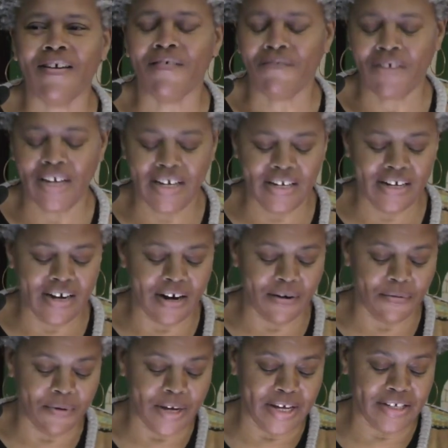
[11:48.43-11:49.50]
Finding Our
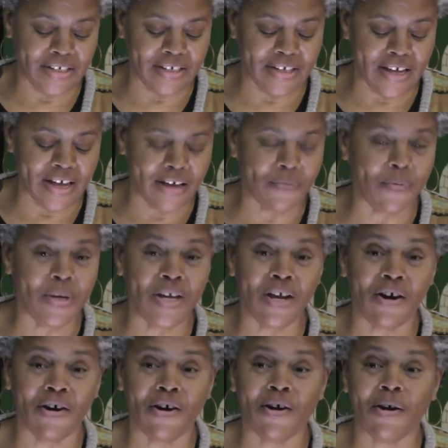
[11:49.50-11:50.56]
Way. And today we
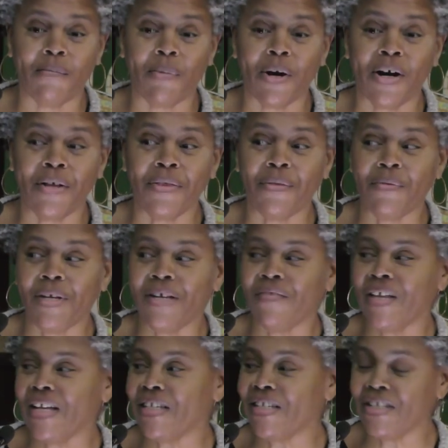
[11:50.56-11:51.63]
are on part three of
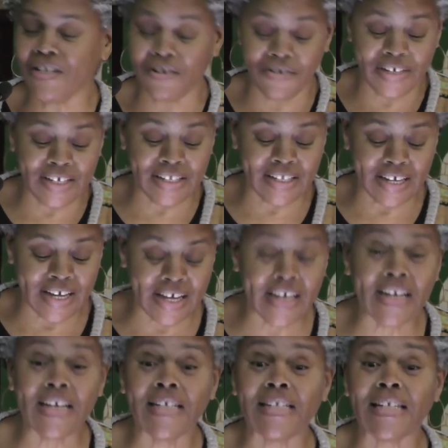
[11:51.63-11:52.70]
that series,
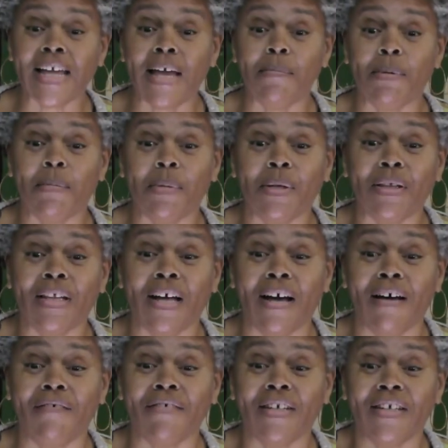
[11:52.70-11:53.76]
Inescapable
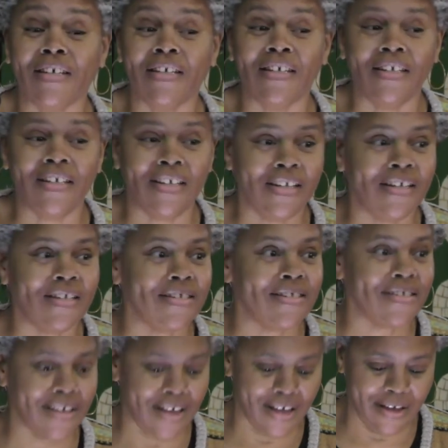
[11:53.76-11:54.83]
Love
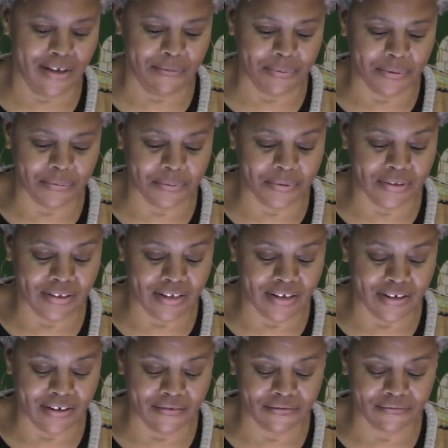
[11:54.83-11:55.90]
inescapable
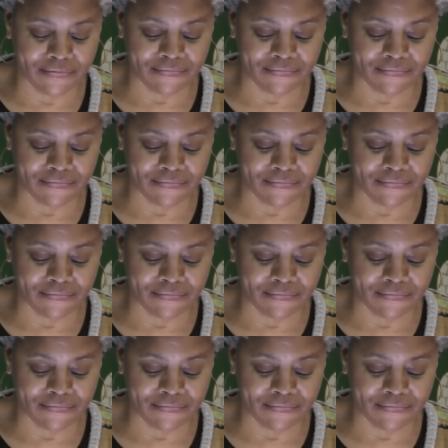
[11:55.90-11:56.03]
love.